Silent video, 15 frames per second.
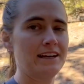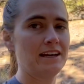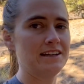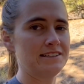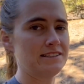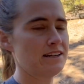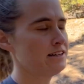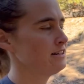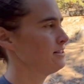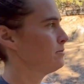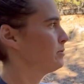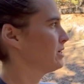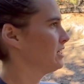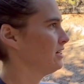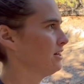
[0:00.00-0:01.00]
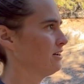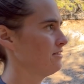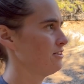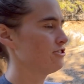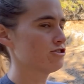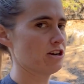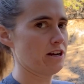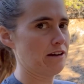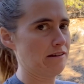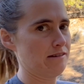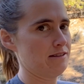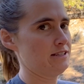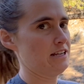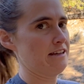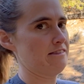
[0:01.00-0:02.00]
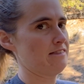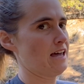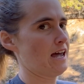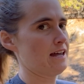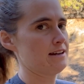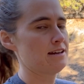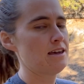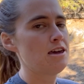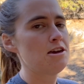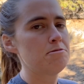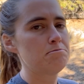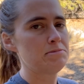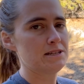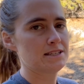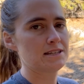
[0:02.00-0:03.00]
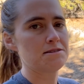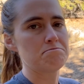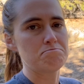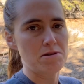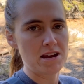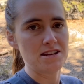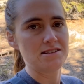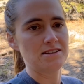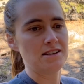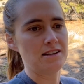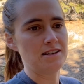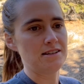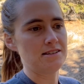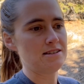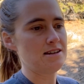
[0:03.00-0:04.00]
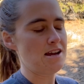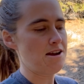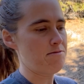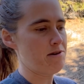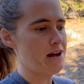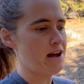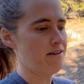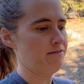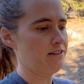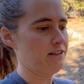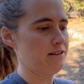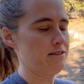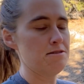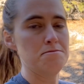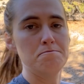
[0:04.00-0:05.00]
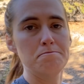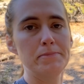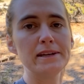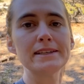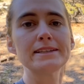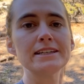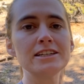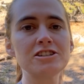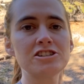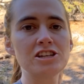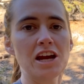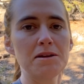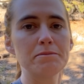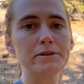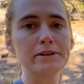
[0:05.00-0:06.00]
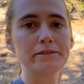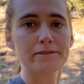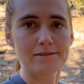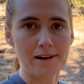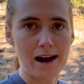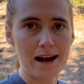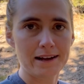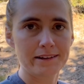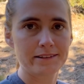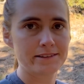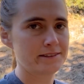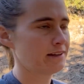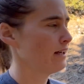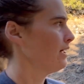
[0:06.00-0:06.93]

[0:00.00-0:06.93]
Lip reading: A sign at the beginning of the trail said that Biscuit Basin is named after some biscuit-shaped rocks.